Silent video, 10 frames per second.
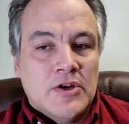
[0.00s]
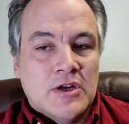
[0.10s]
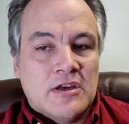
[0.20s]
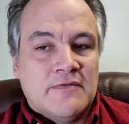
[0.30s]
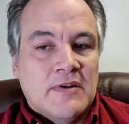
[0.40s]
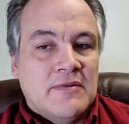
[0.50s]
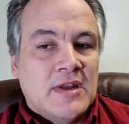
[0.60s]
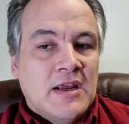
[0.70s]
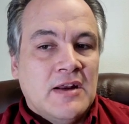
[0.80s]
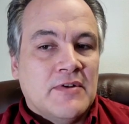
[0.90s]
Judges
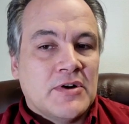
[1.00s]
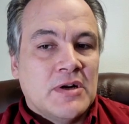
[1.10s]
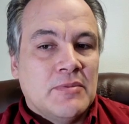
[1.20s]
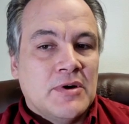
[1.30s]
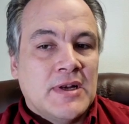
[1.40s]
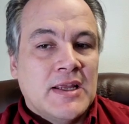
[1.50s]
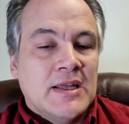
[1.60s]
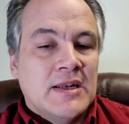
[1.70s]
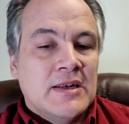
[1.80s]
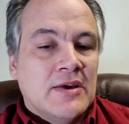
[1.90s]
15, verse number
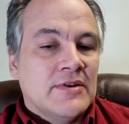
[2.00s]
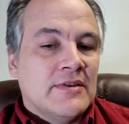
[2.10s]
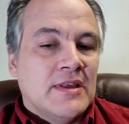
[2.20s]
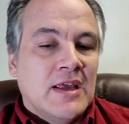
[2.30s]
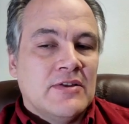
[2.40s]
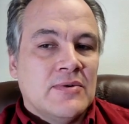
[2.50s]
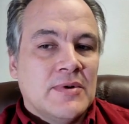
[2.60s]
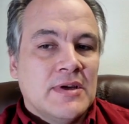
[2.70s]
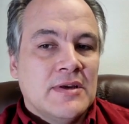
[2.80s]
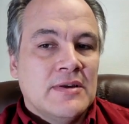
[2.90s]
10 tells us the answer
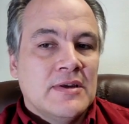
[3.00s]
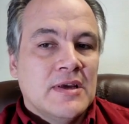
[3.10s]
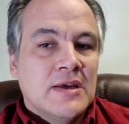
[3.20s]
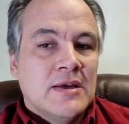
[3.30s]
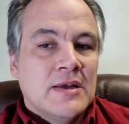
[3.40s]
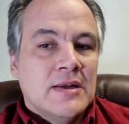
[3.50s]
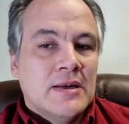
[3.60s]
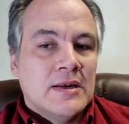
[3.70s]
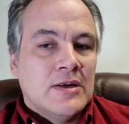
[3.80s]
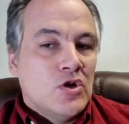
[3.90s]
is
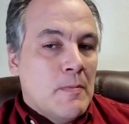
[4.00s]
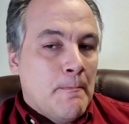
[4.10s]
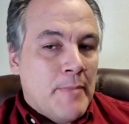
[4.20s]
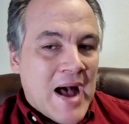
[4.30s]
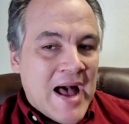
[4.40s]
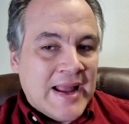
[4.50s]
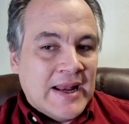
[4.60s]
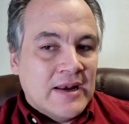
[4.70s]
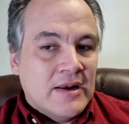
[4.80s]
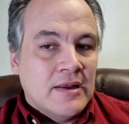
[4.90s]
to
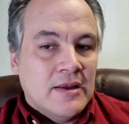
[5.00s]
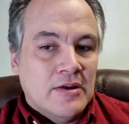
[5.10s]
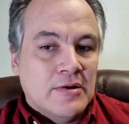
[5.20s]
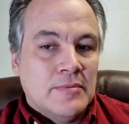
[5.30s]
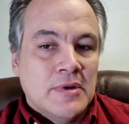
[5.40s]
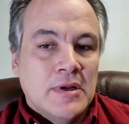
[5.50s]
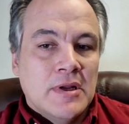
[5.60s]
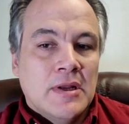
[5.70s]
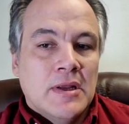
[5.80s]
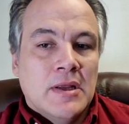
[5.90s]
bind him.
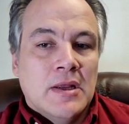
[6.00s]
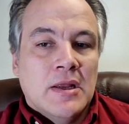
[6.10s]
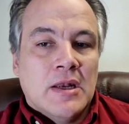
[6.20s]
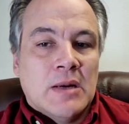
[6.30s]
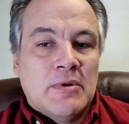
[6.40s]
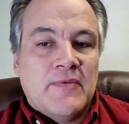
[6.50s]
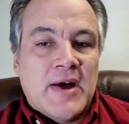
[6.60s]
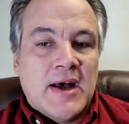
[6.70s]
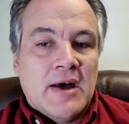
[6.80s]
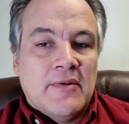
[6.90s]
Number
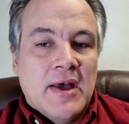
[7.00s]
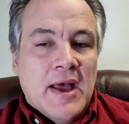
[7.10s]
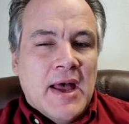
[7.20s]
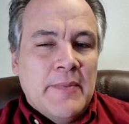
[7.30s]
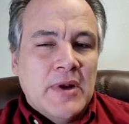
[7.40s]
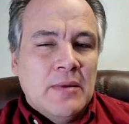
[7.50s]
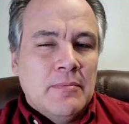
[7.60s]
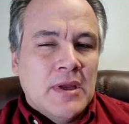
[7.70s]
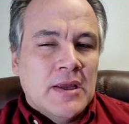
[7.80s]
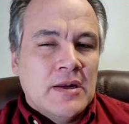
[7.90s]
5, how many
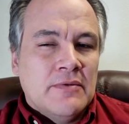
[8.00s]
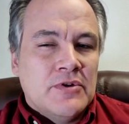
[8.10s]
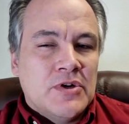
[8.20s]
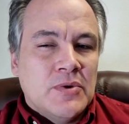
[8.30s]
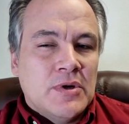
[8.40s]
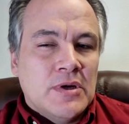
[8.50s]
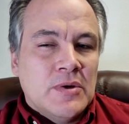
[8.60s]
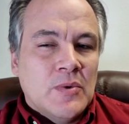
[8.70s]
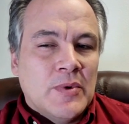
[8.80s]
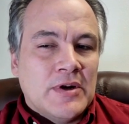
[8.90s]
men of
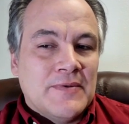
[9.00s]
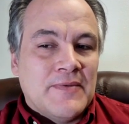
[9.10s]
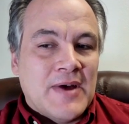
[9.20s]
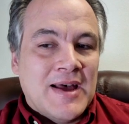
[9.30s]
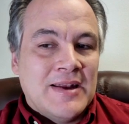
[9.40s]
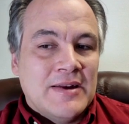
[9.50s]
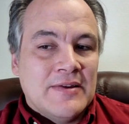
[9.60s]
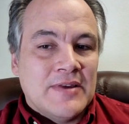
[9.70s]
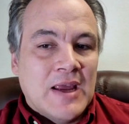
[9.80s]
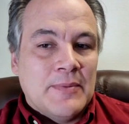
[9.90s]
Judah went to find
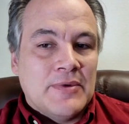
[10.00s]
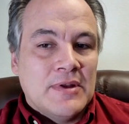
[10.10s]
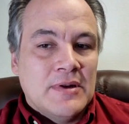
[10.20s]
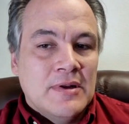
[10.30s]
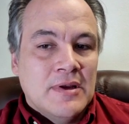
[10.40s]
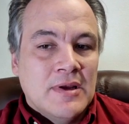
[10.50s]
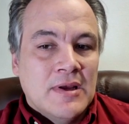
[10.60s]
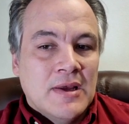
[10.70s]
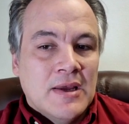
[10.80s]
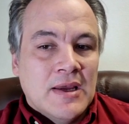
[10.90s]
Samson
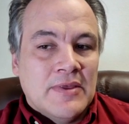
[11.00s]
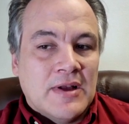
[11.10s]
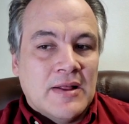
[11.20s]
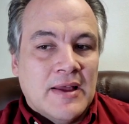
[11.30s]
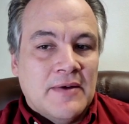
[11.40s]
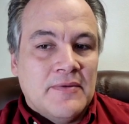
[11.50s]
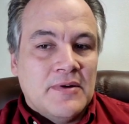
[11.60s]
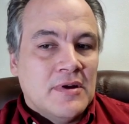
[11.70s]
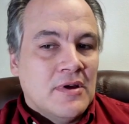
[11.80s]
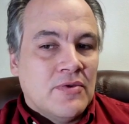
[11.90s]
in the
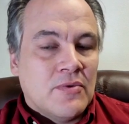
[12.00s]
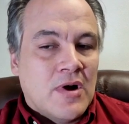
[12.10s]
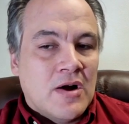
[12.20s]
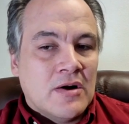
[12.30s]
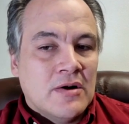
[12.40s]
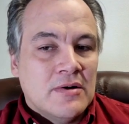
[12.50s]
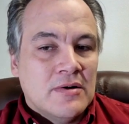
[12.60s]
cleft of the rock?